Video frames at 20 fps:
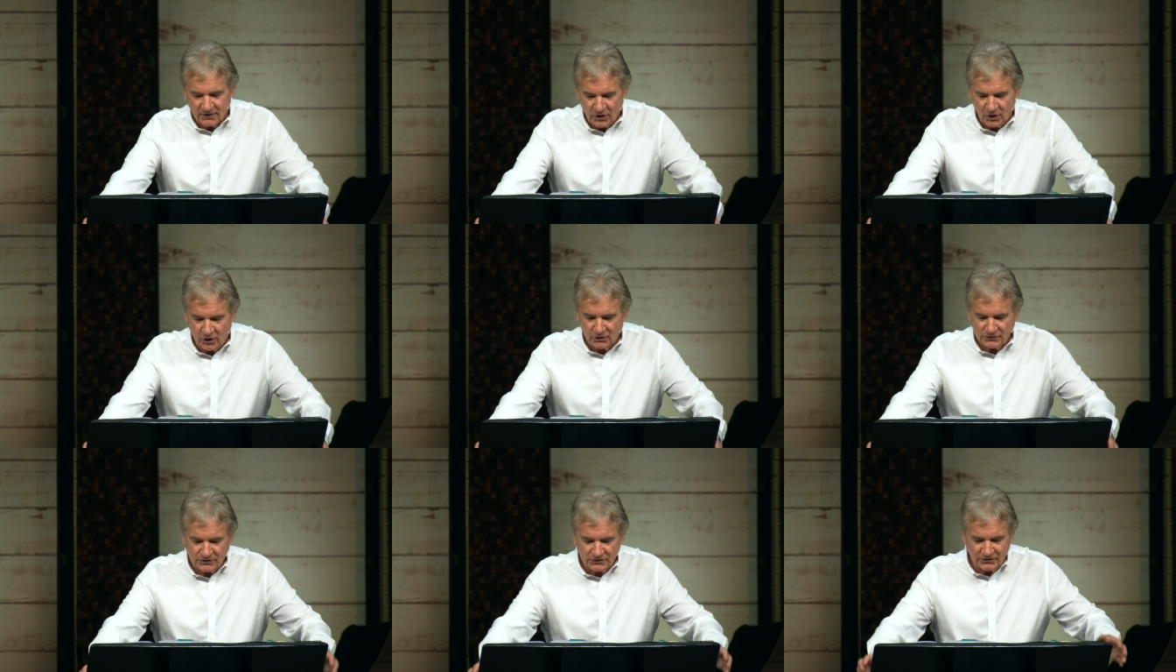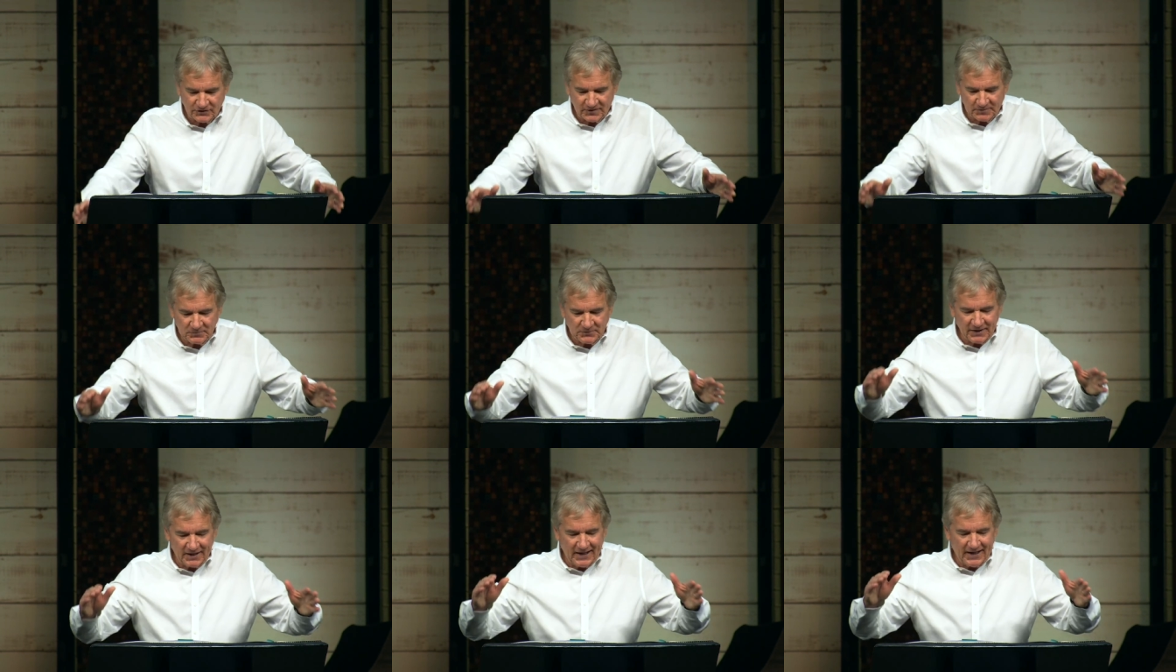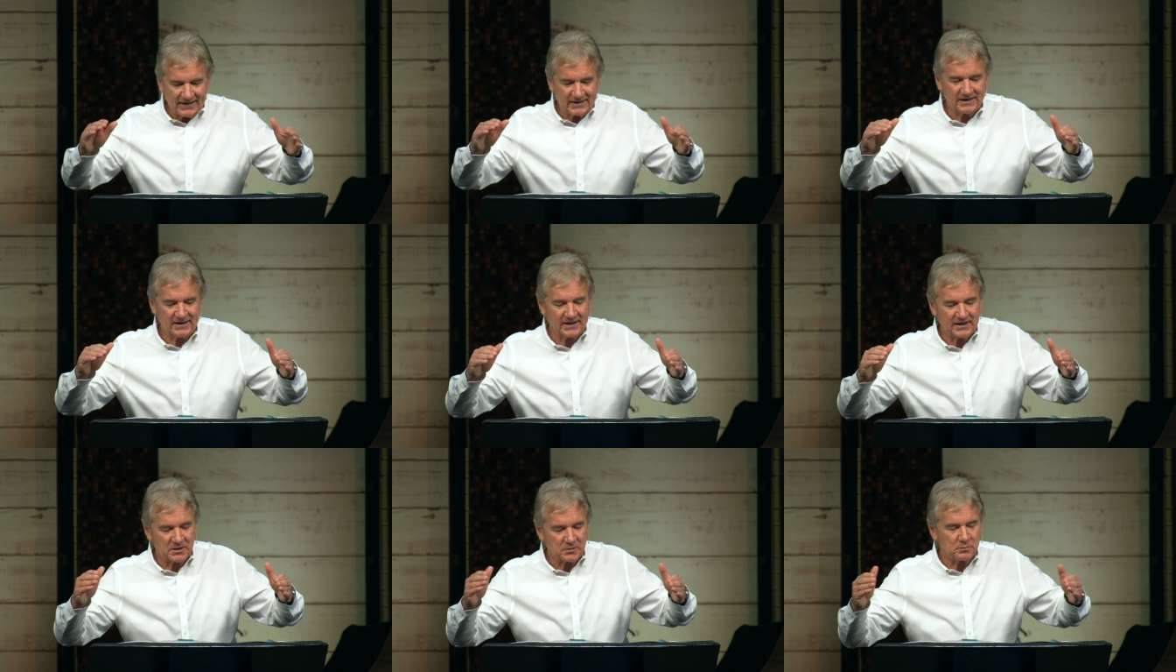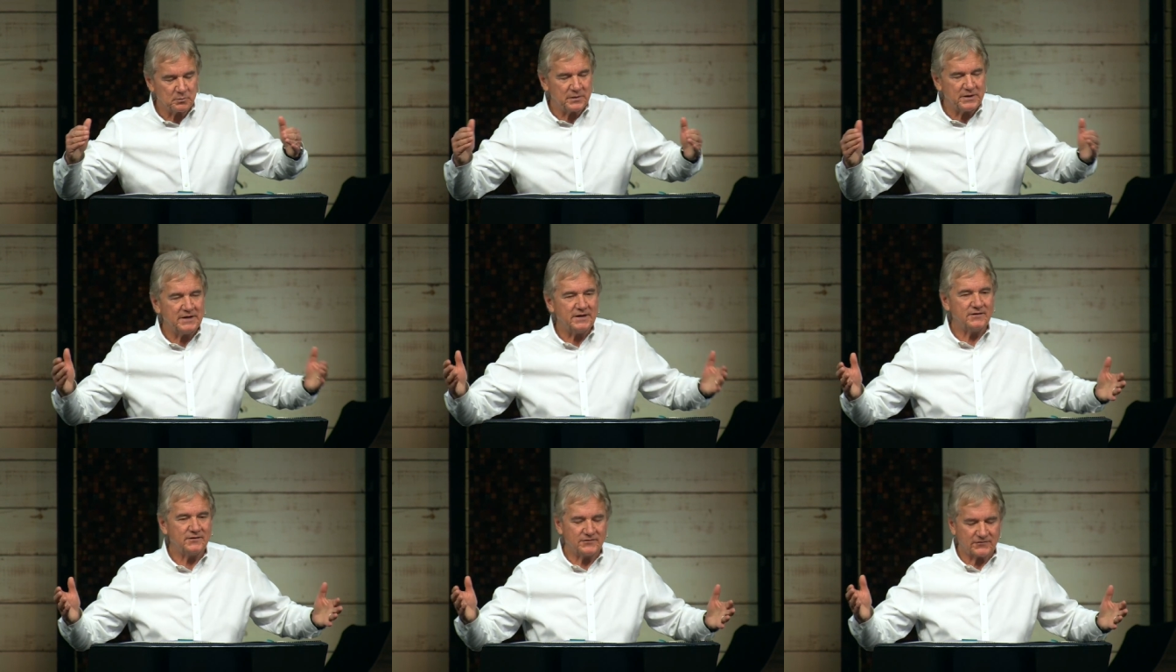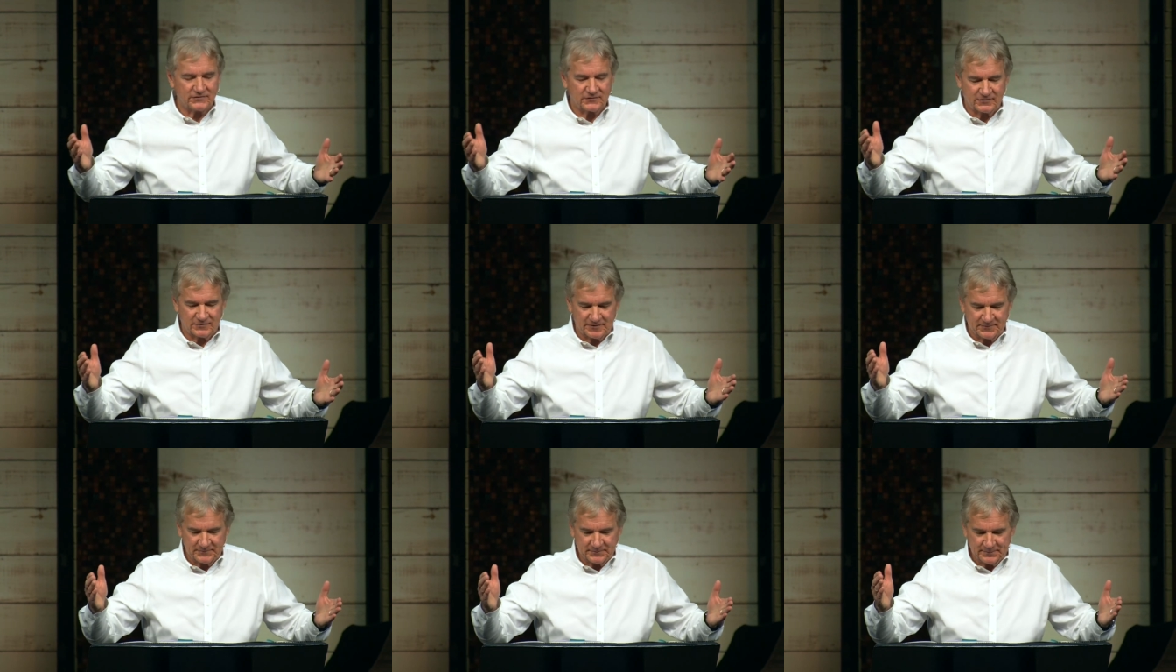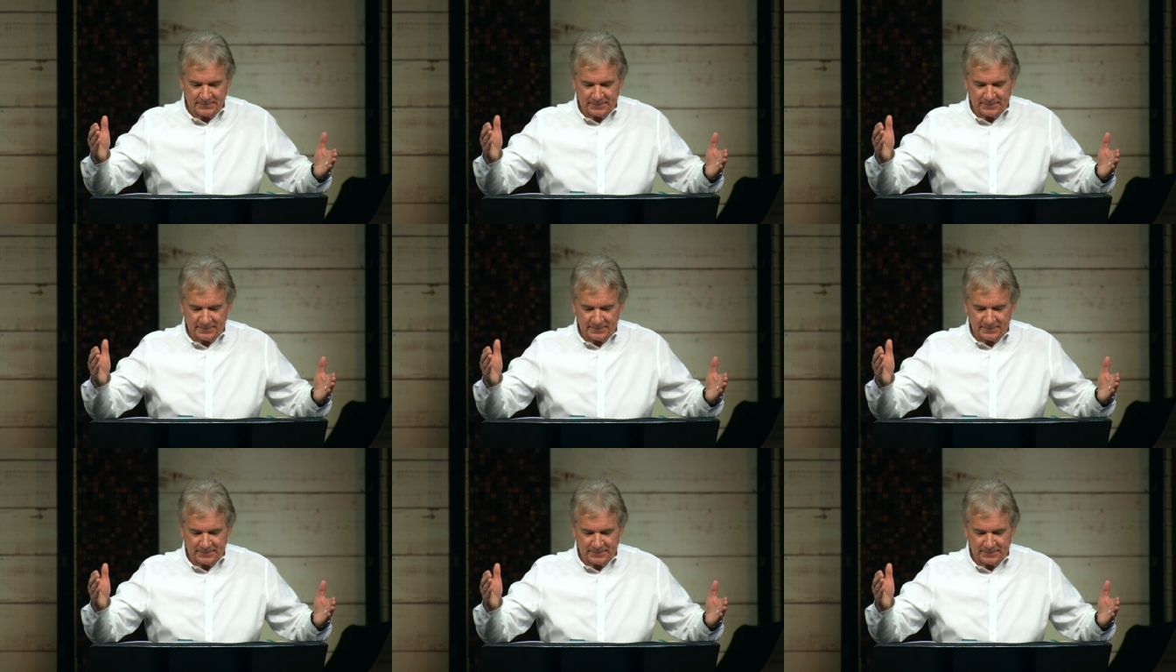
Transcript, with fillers: causes them to act like beasts,